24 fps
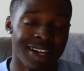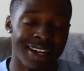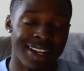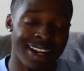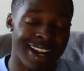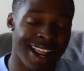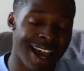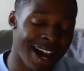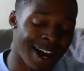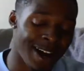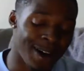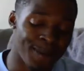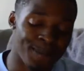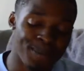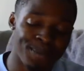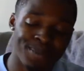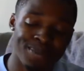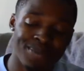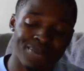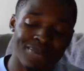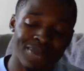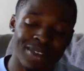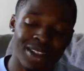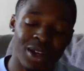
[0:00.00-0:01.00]
Now,
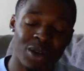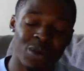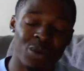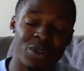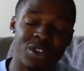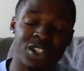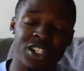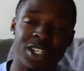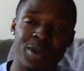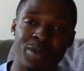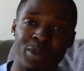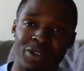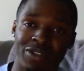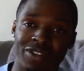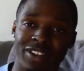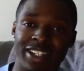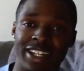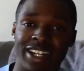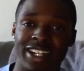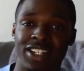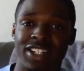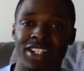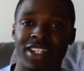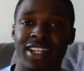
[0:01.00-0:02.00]
with semen
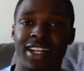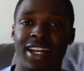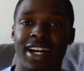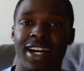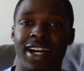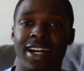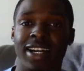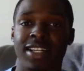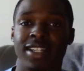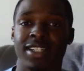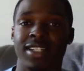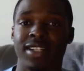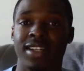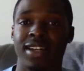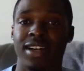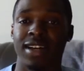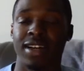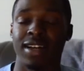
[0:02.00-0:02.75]
retention, guys,